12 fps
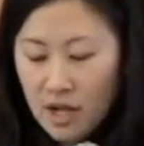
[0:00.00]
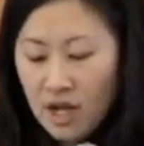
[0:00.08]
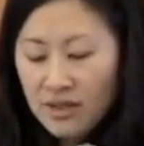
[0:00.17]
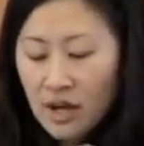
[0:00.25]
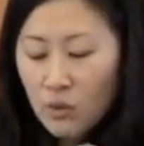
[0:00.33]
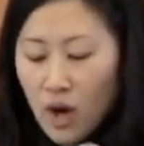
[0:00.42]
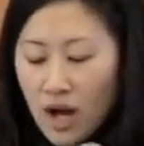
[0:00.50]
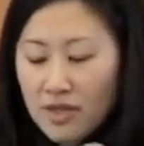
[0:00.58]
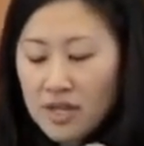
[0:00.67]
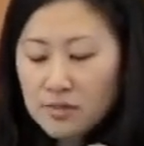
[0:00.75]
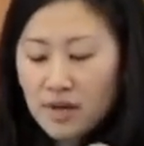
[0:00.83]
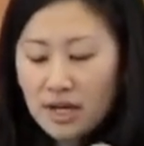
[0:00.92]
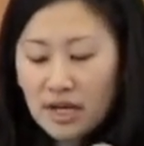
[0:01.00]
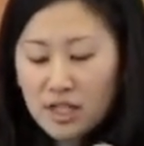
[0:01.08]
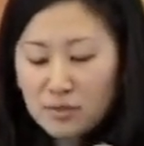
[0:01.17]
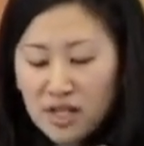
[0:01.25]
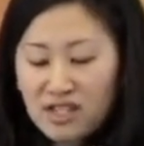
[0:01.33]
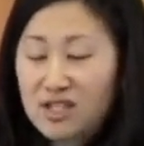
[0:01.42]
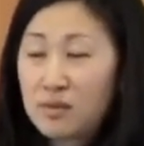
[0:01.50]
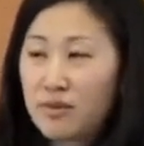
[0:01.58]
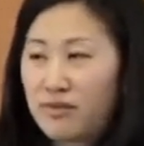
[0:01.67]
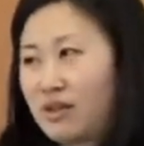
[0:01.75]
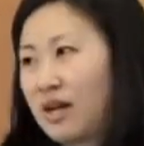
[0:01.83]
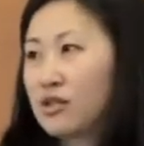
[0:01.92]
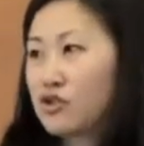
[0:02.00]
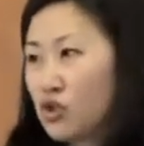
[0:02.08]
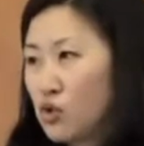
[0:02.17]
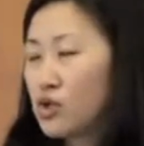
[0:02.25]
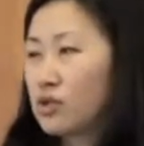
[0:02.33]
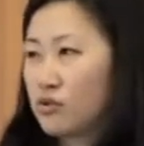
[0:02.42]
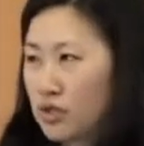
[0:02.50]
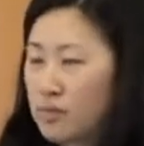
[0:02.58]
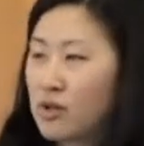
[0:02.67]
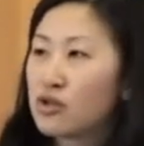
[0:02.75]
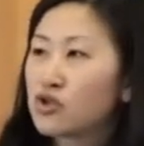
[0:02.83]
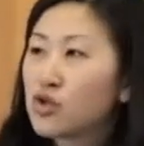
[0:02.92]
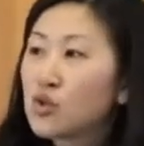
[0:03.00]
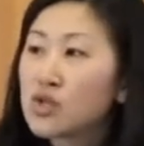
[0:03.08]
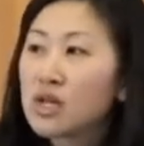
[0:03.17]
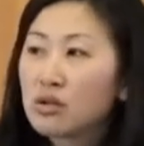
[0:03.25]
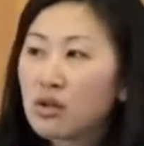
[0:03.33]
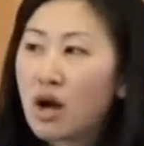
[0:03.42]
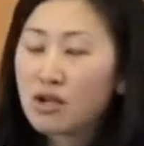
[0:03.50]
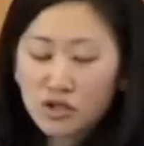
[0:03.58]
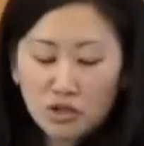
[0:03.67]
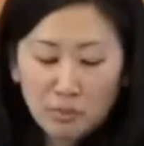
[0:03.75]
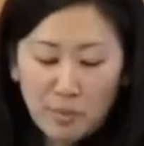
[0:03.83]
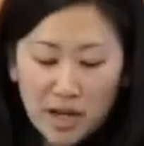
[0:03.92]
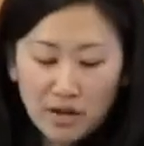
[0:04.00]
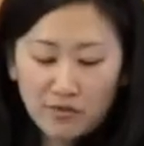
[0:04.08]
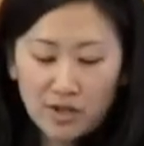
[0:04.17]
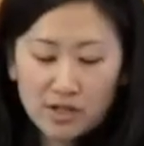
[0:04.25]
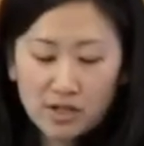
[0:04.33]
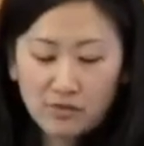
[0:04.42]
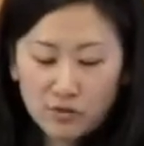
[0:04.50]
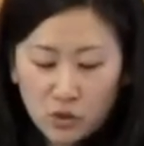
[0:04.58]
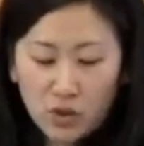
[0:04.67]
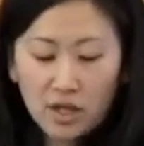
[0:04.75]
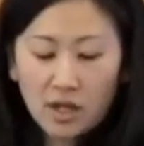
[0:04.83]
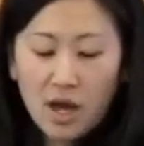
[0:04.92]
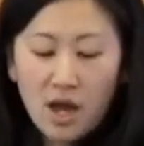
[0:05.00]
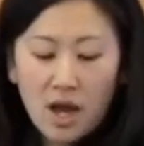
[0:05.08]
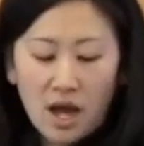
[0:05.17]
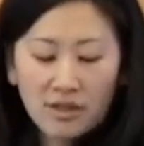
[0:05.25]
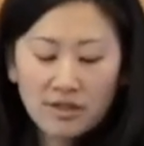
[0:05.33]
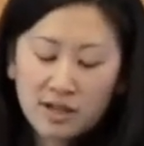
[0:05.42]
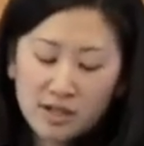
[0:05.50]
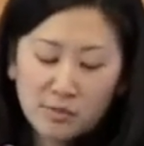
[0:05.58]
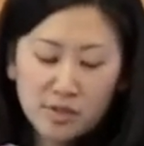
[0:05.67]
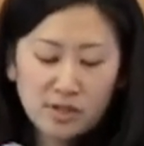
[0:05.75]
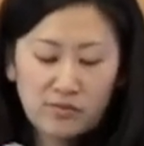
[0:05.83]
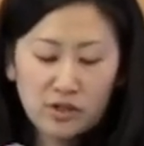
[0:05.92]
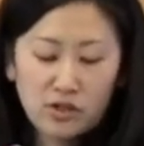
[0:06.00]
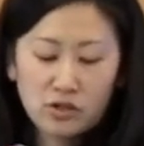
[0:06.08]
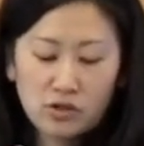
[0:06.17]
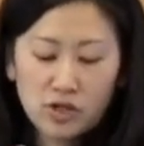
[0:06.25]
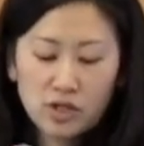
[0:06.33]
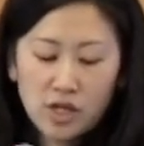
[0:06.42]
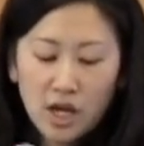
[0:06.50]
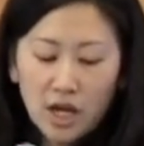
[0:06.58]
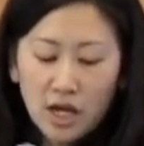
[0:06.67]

Now, while this might explain some of the sociological benefits of joining ethnic-specific churches,